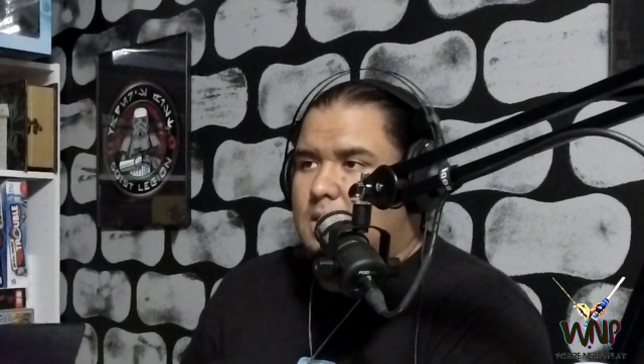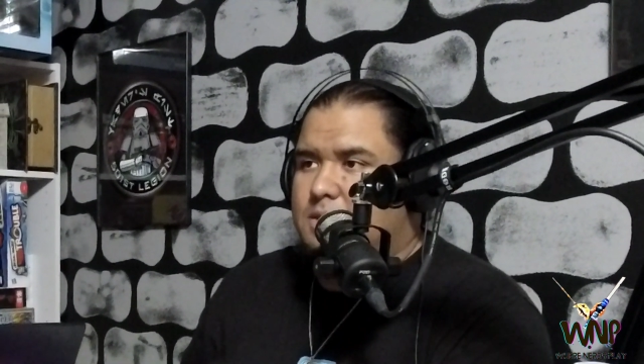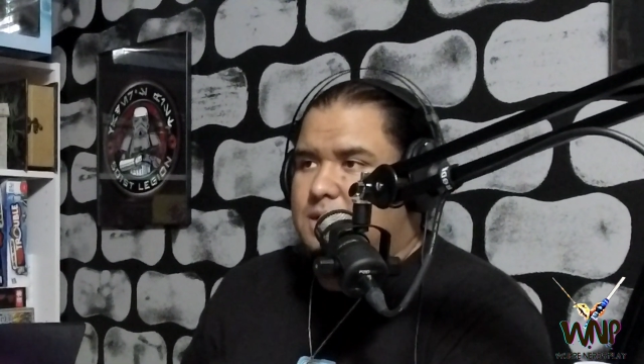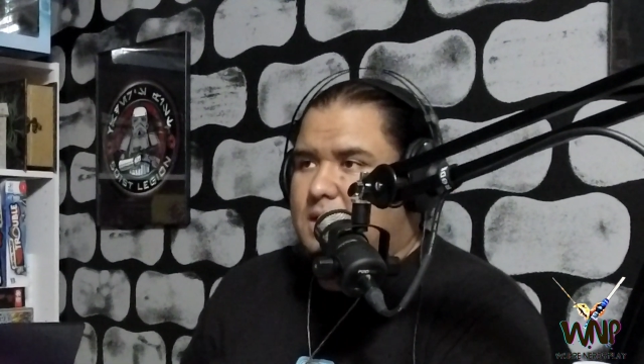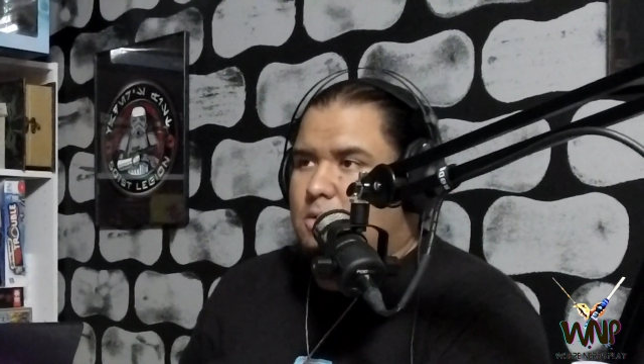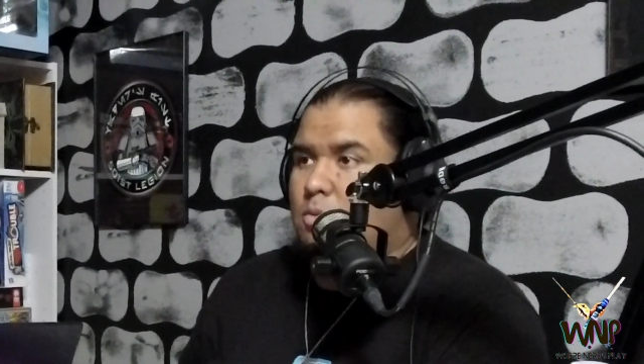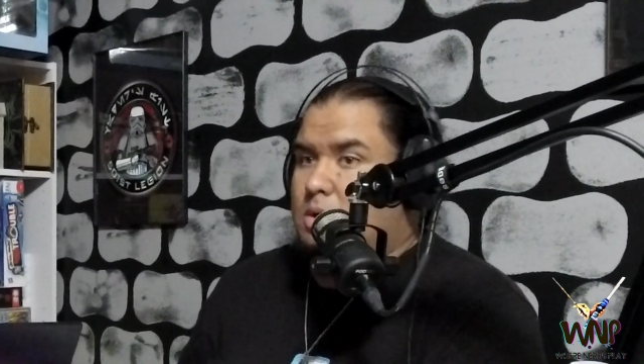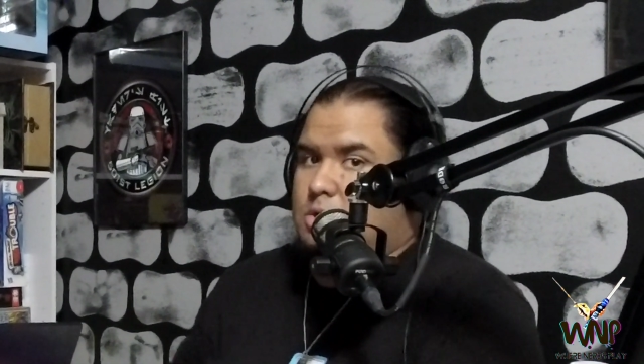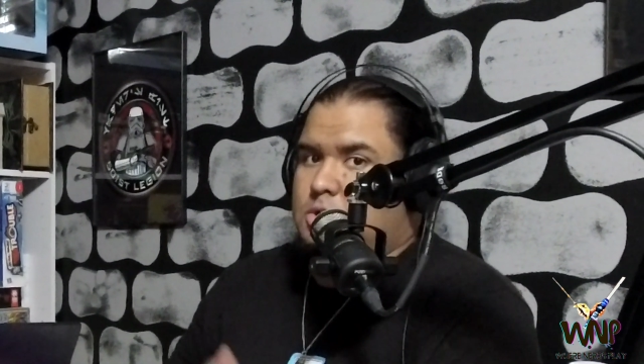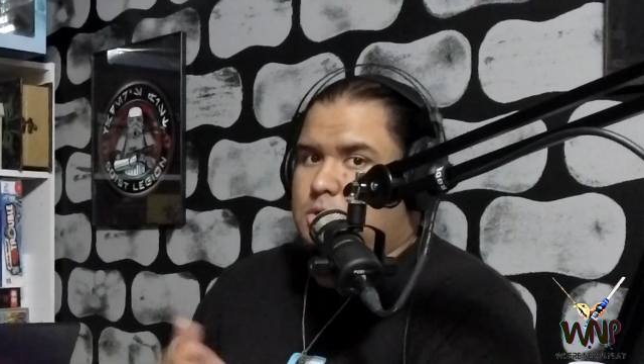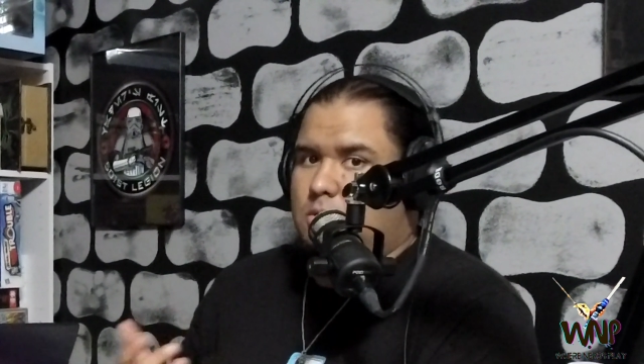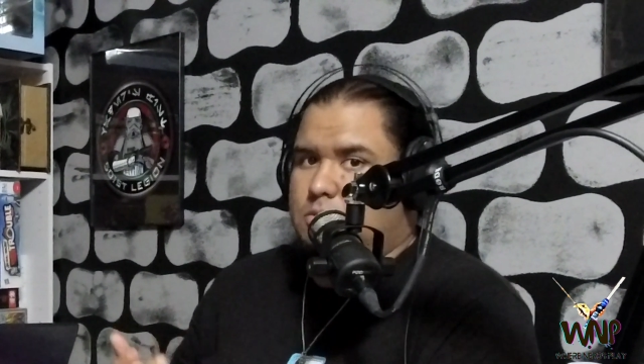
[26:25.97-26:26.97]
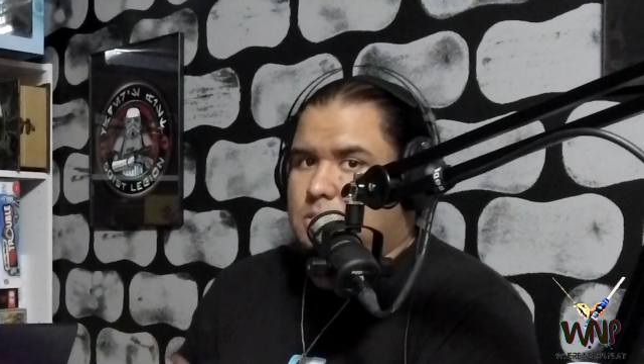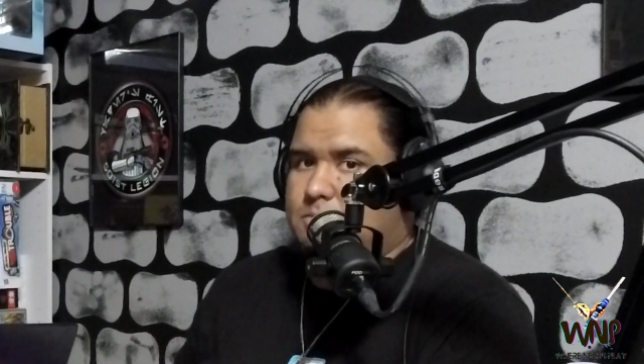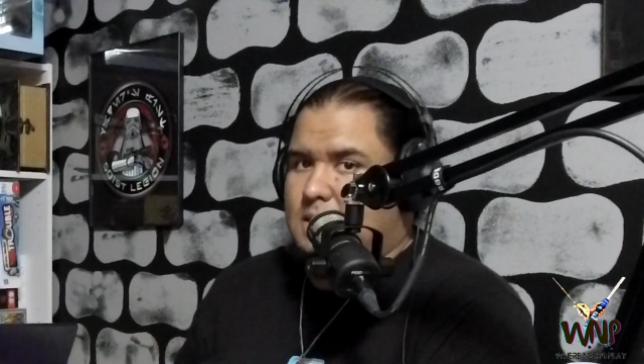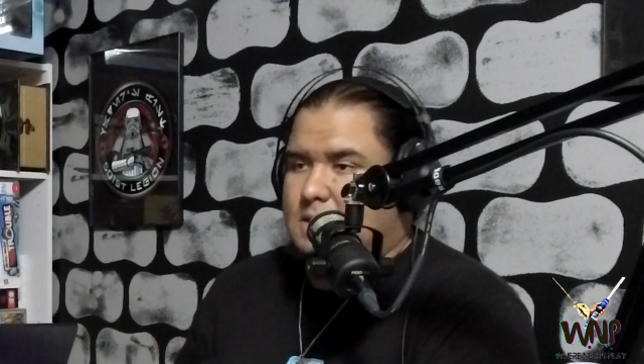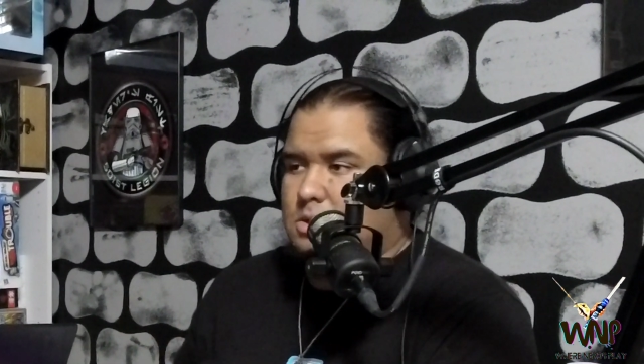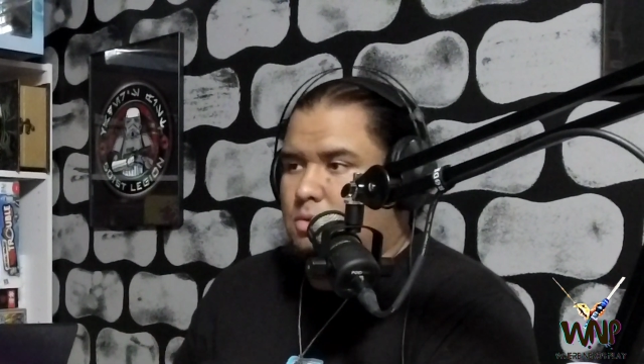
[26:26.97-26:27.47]
They didn't want to show
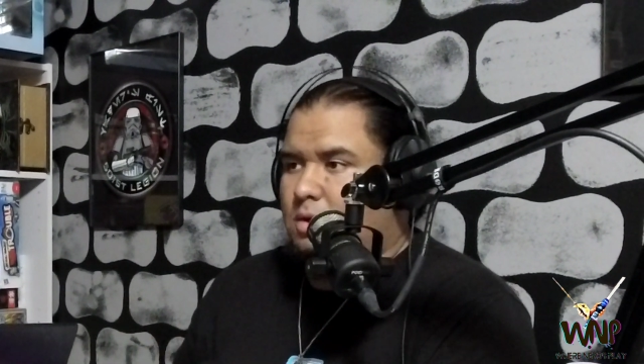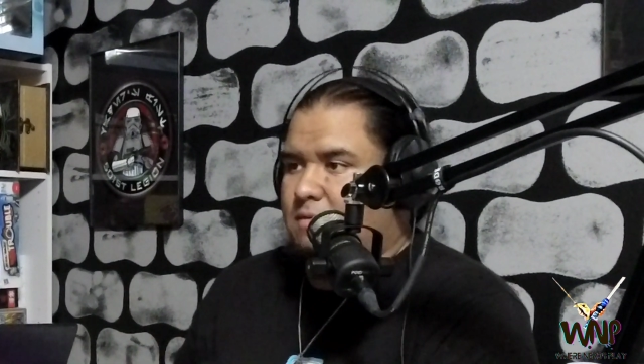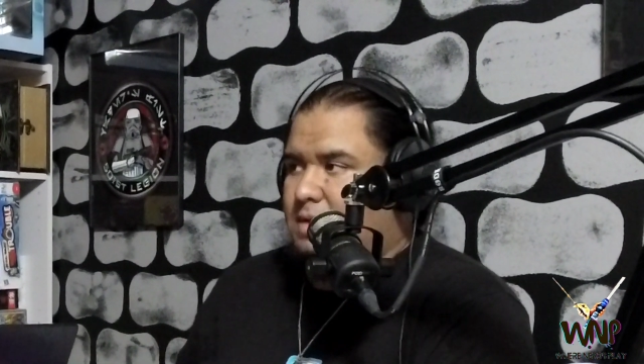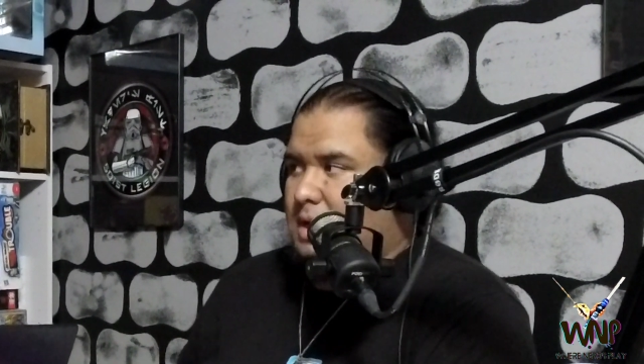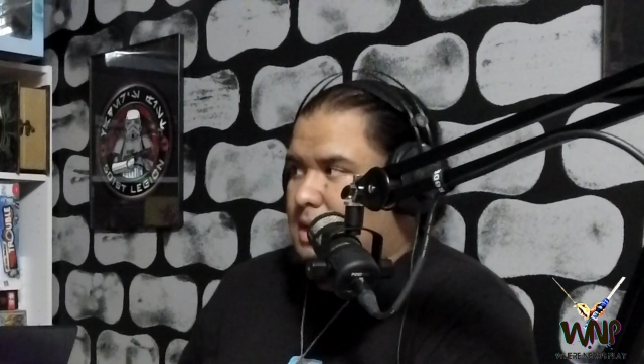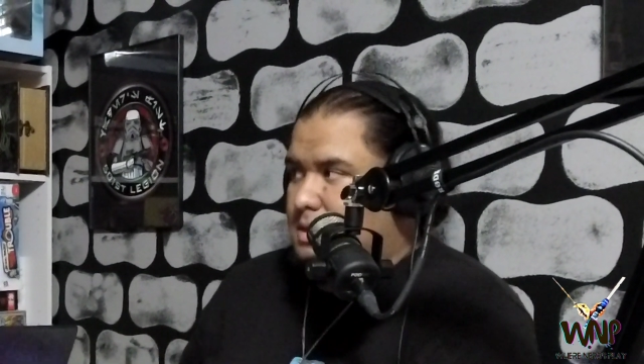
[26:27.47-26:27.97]
something as horrific